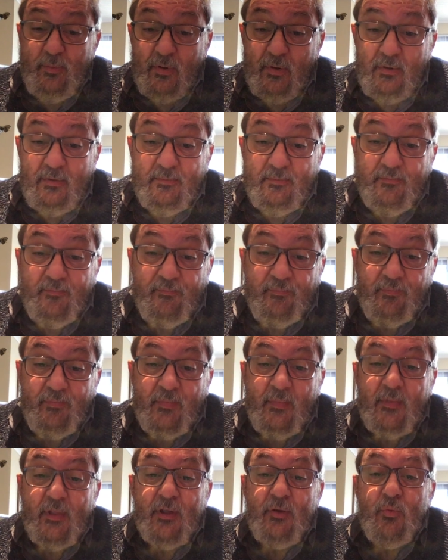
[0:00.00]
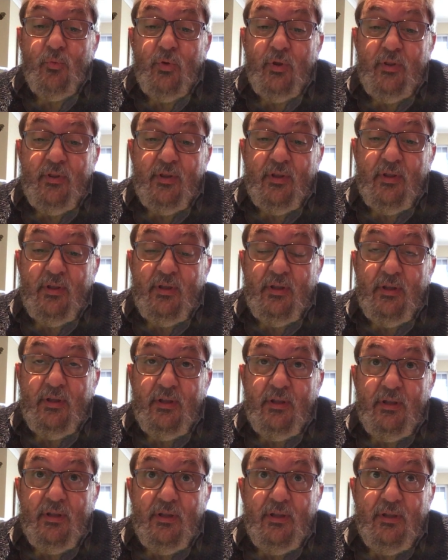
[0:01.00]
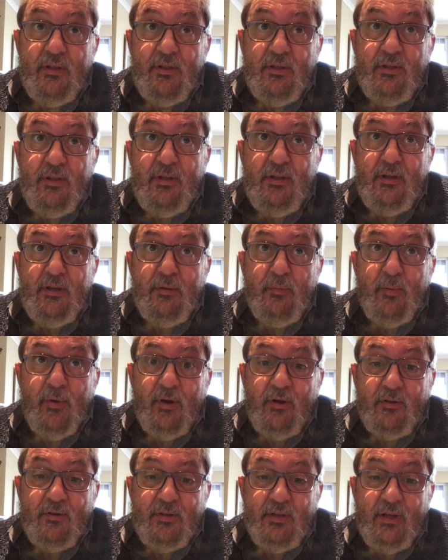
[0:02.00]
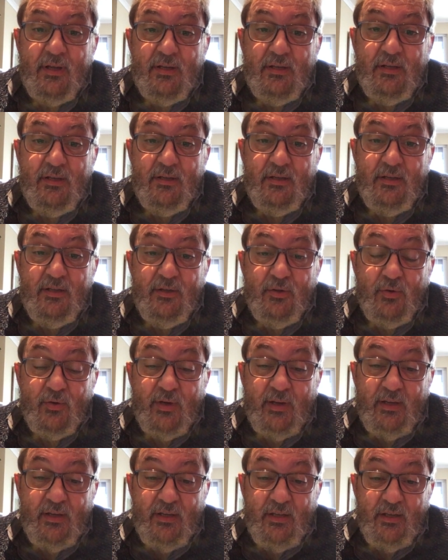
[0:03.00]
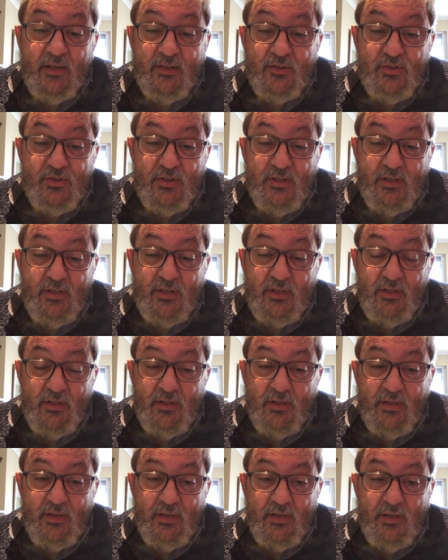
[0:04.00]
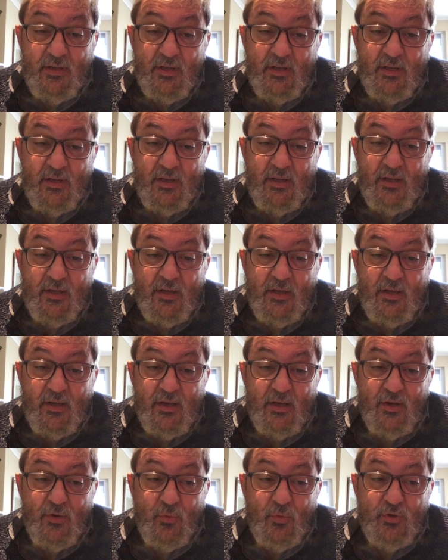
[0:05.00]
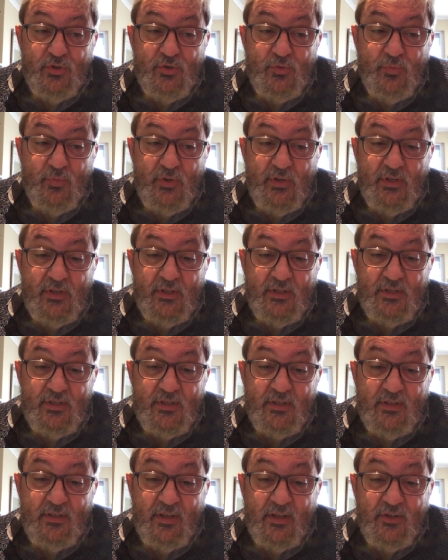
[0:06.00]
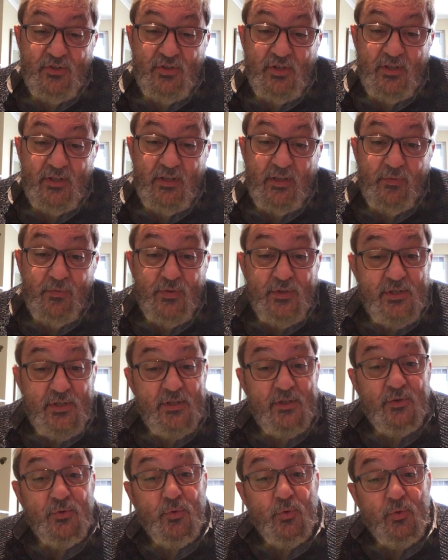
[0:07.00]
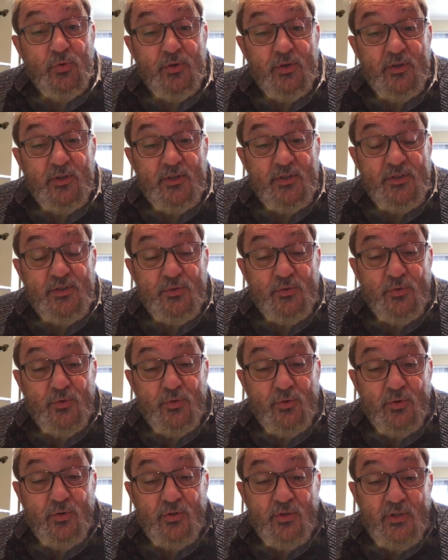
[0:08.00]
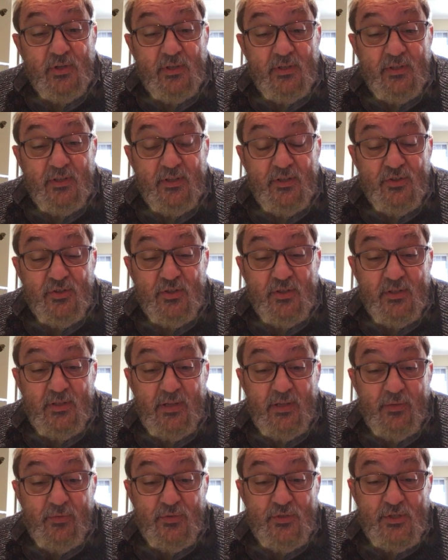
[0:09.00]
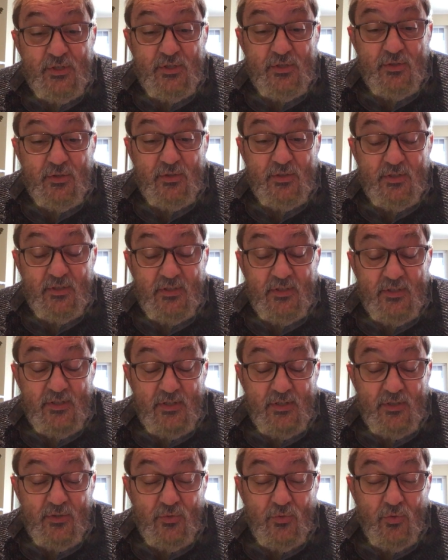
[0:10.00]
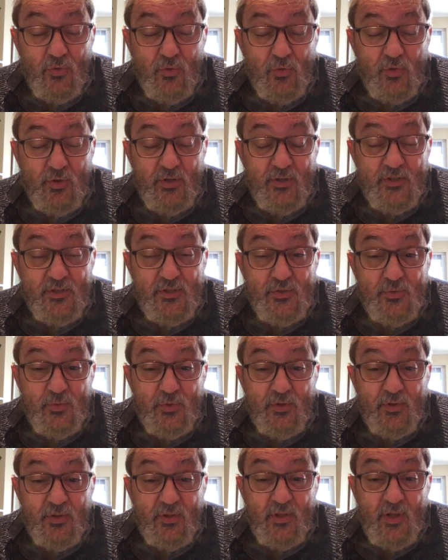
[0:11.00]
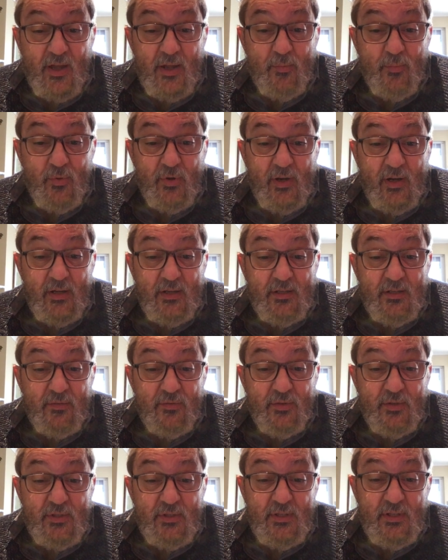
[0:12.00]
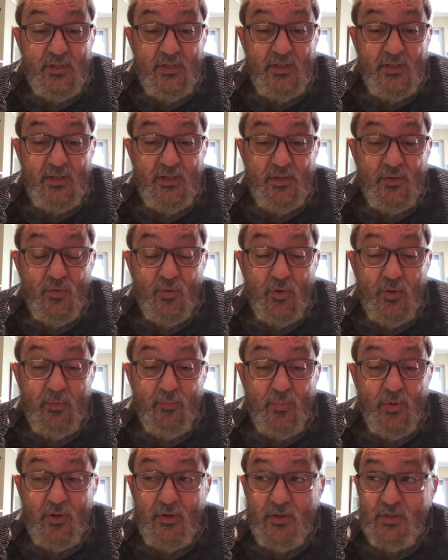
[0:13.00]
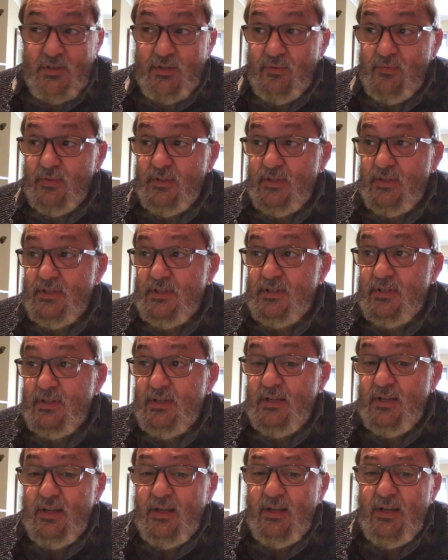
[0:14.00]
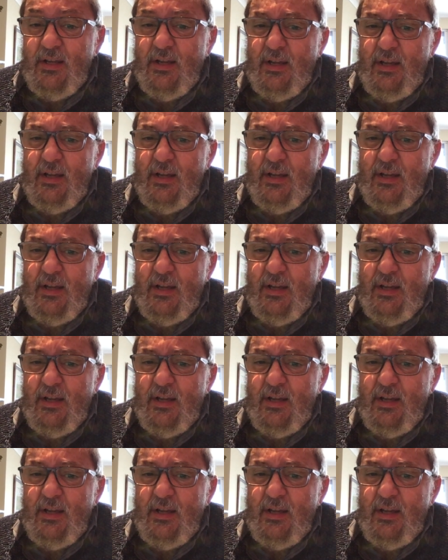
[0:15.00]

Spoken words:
people, when they think about ADD or ADHD, which means attention deficit disorders or attention deficit disorders with hyperactivity or impulsiveness,